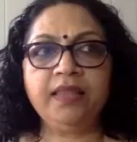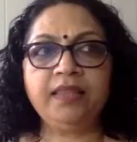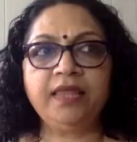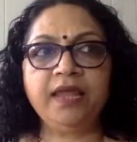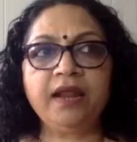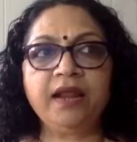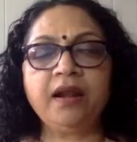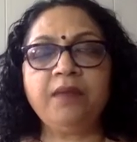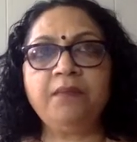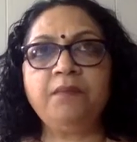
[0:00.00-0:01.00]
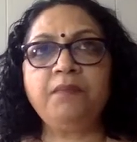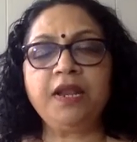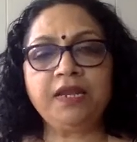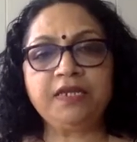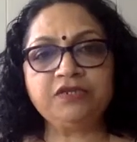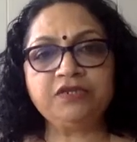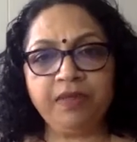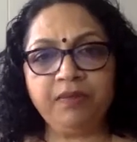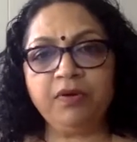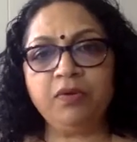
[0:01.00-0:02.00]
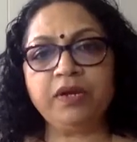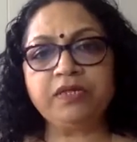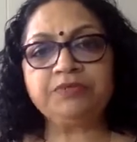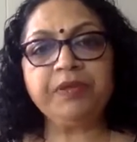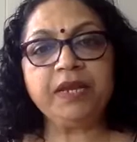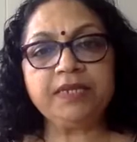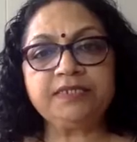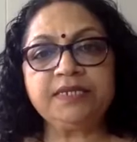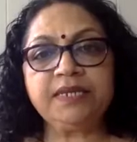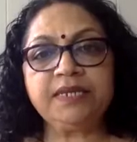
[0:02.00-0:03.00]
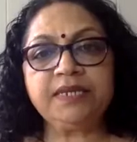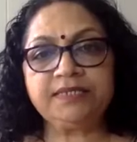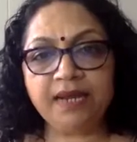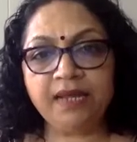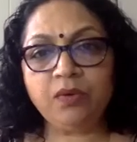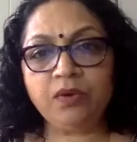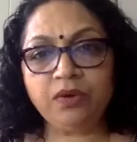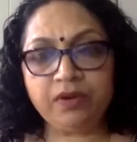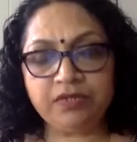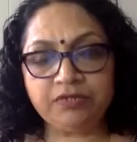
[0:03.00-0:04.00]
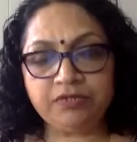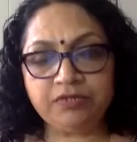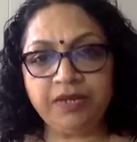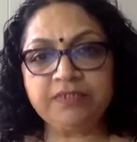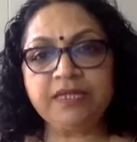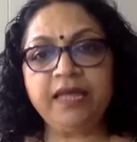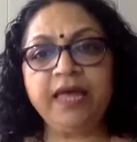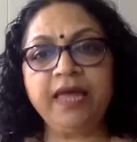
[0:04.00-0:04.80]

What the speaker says: there are millions of people who are experiencing exactly what you're experiencing.